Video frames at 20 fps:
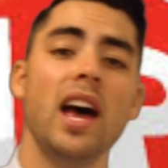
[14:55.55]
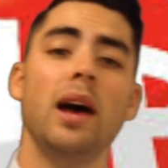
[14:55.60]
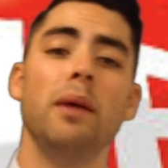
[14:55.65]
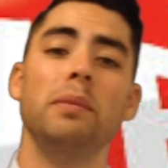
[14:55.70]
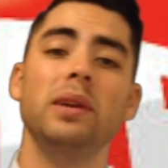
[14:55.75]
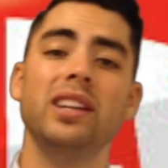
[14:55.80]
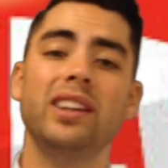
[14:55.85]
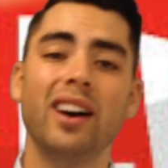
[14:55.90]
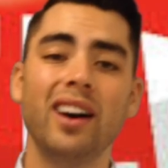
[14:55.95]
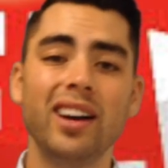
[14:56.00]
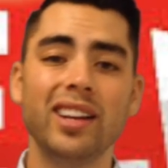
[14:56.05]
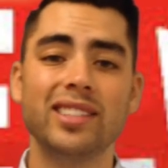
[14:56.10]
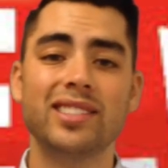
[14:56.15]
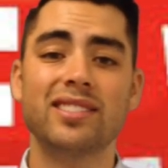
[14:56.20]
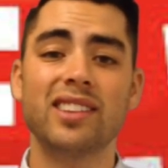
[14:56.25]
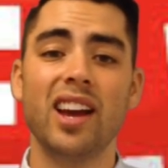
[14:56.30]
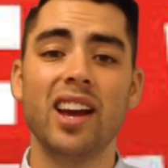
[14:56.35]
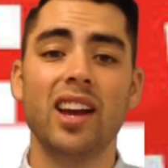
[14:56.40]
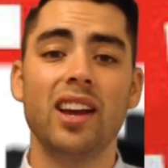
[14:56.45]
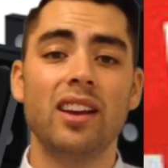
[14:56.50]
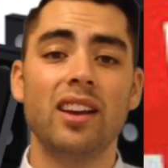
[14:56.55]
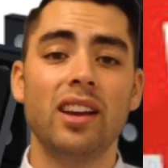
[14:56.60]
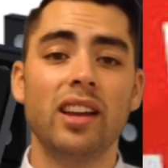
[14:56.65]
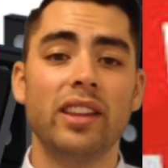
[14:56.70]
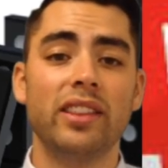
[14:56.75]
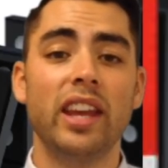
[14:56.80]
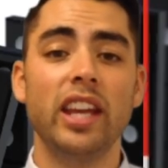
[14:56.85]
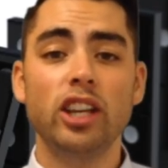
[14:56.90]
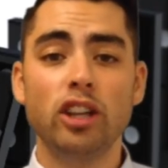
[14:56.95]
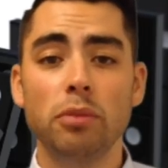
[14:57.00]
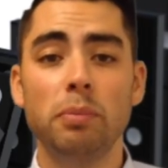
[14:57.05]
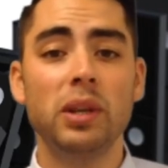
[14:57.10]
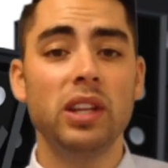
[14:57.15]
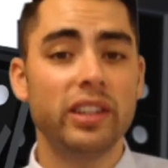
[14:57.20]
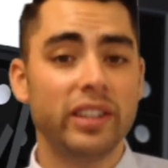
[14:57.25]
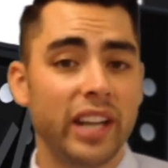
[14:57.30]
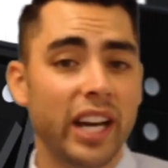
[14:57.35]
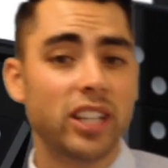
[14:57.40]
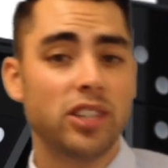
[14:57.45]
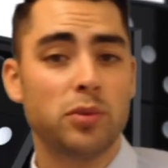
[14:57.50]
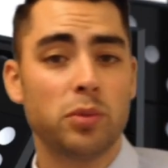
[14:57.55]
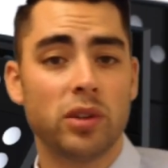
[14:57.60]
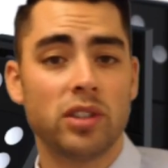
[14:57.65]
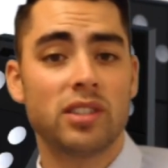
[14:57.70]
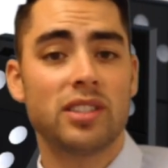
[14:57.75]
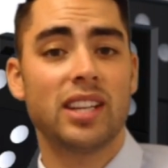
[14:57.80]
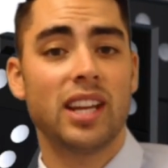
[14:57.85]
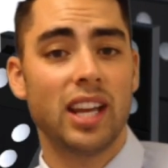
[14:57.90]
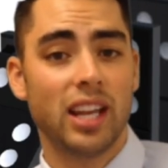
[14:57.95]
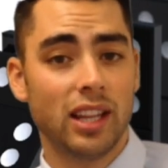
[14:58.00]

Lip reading: because they could be the next ones